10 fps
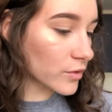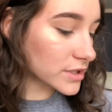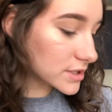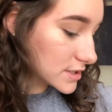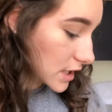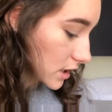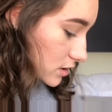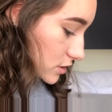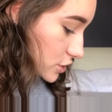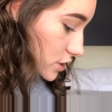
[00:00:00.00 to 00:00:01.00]
going to
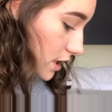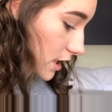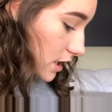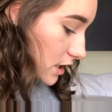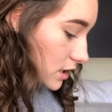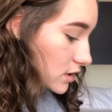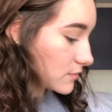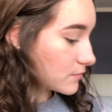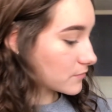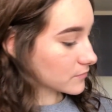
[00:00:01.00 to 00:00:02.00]
take the shade
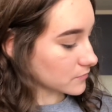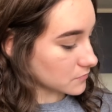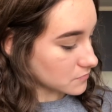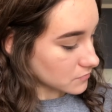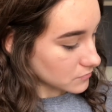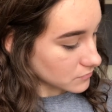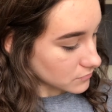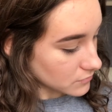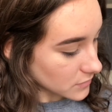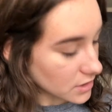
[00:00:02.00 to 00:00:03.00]

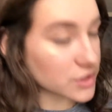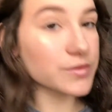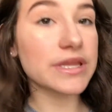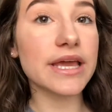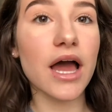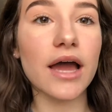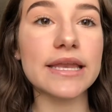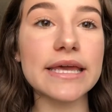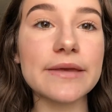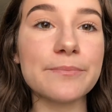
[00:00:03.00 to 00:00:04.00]
Sweet Like
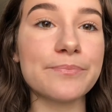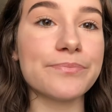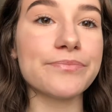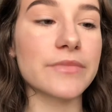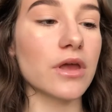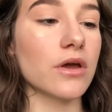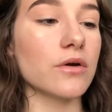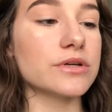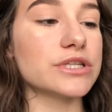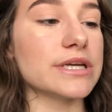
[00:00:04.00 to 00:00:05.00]
Honey,
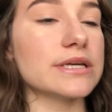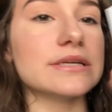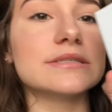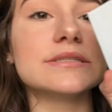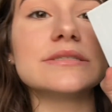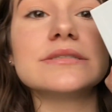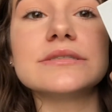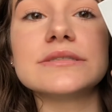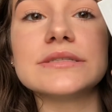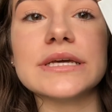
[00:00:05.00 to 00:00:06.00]
which is
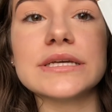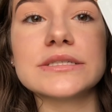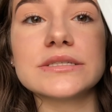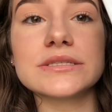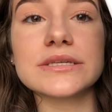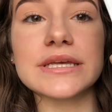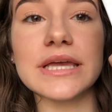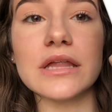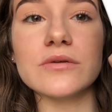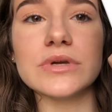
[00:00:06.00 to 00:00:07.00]
this
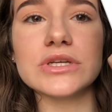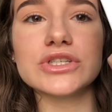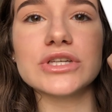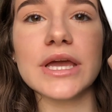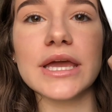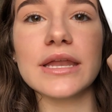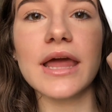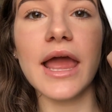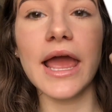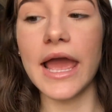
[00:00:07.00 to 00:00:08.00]
yellowy shade,
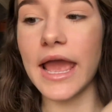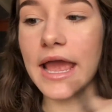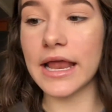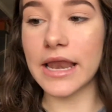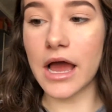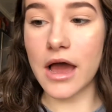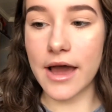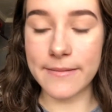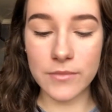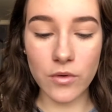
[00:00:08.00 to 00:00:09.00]
and
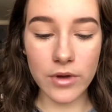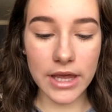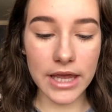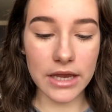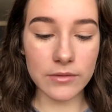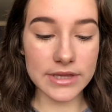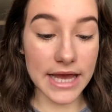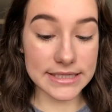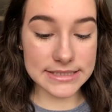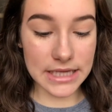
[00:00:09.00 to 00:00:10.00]
I'm going in with
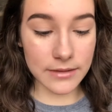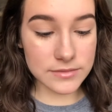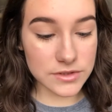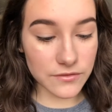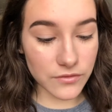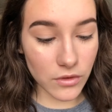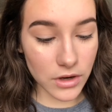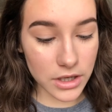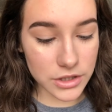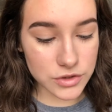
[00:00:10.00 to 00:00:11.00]
that same
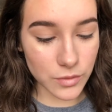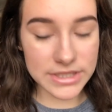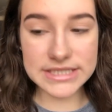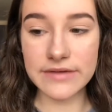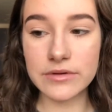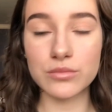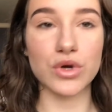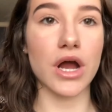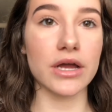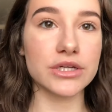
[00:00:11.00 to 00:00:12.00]
Sephora 27
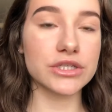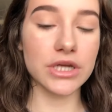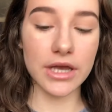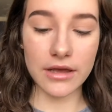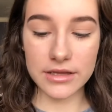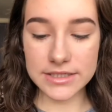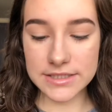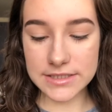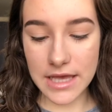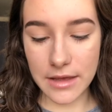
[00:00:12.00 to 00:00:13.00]
brush.
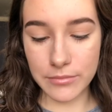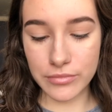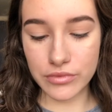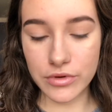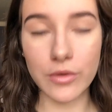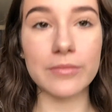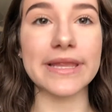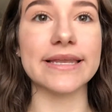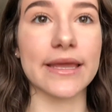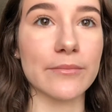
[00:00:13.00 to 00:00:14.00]
This is a pro
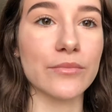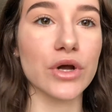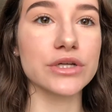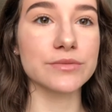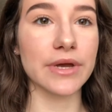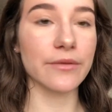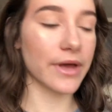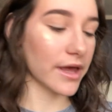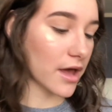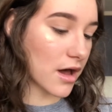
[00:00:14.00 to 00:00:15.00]
blending brush, by the
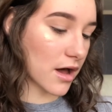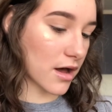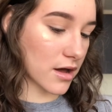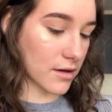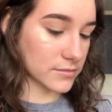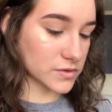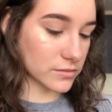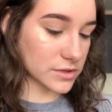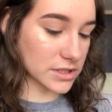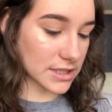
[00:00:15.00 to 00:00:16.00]
way. So
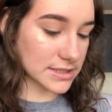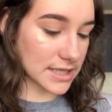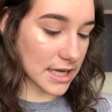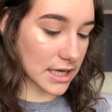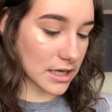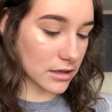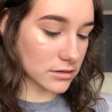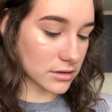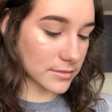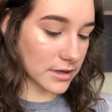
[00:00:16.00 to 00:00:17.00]
I'm just gonna take a
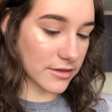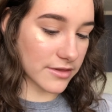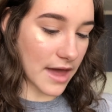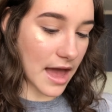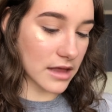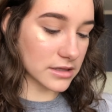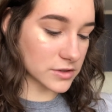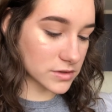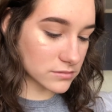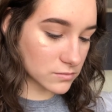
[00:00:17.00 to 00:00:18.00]
little bit of that.
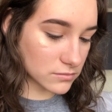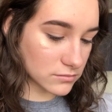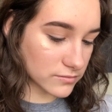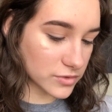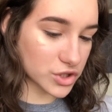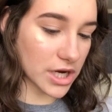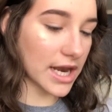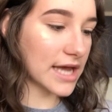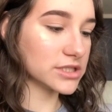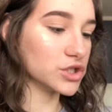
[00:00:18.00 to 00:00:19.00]
This
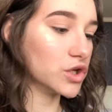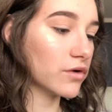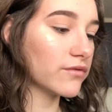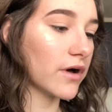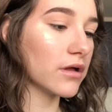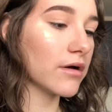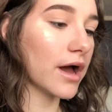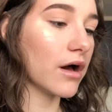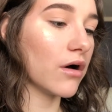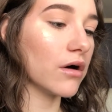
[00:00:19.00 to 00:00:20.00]
shade has no fallout
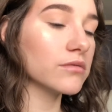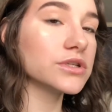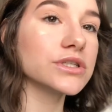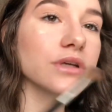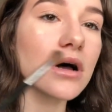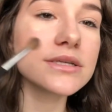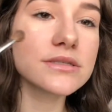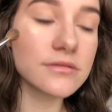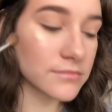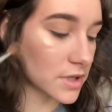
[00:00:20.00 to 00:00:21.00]
at all, which is
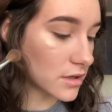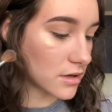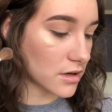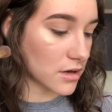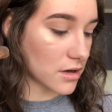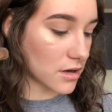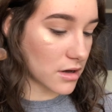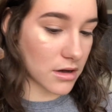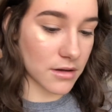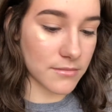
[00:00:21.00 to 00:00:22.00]
awesome.
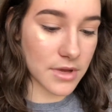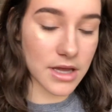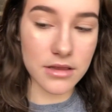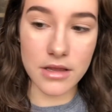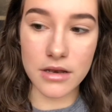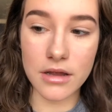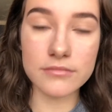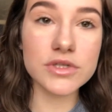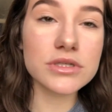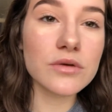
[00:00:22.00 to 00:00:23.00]
And then
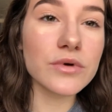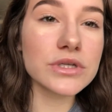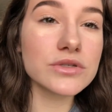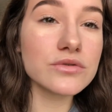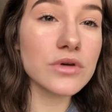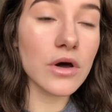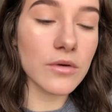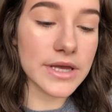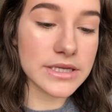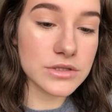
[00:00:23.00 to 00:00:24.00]
I'm just going to
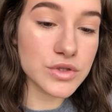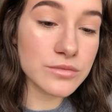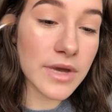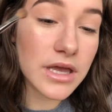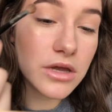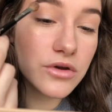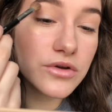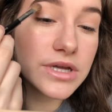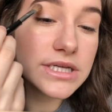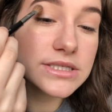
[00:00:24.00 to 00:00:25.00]
go into my
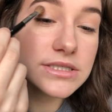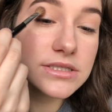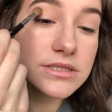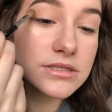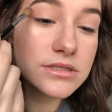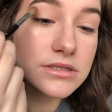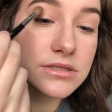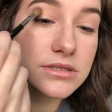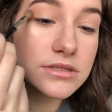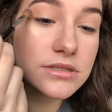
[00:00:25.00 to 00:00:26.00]
crease
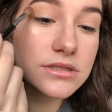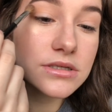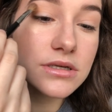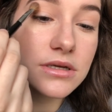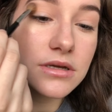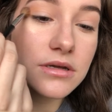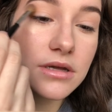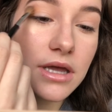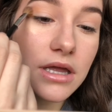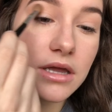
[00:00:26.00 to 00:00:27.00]

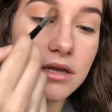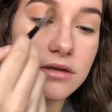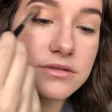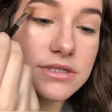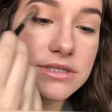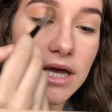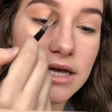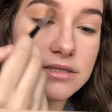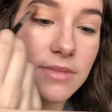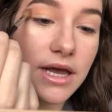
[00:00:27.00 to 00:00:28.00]
and use this
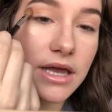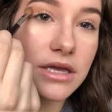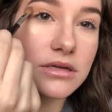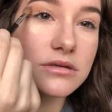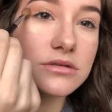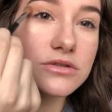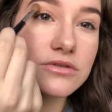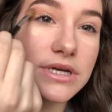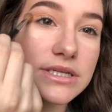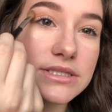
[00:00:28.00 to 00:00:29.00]
as my
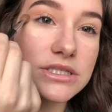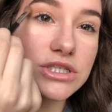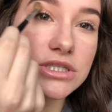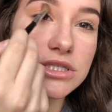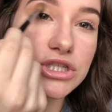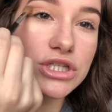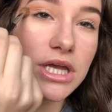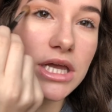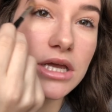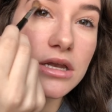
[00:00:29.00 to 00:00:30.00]
transition
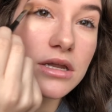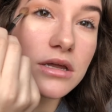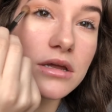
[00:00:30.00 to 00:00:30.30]
shade.